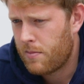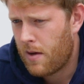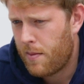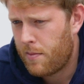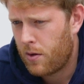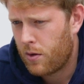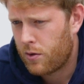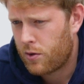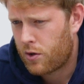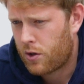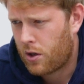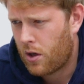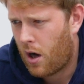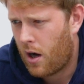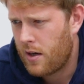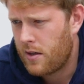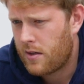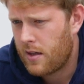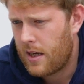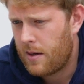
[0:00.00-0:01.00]
Maybe your
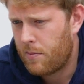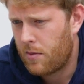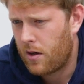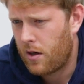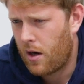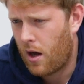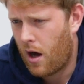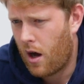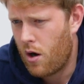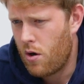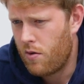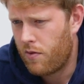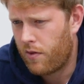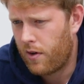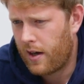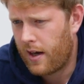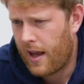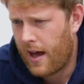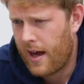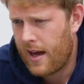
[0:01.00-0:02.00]
Sky Demon
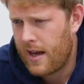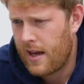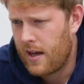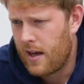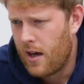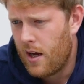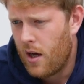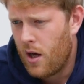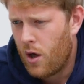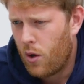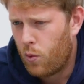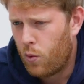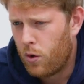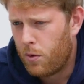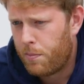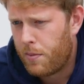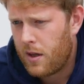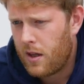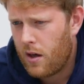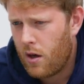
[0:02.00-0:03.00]
overlay
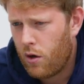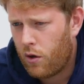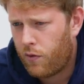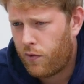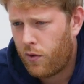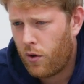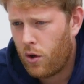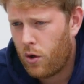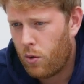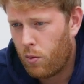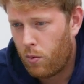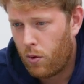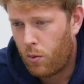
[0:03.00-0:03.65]
would be useful.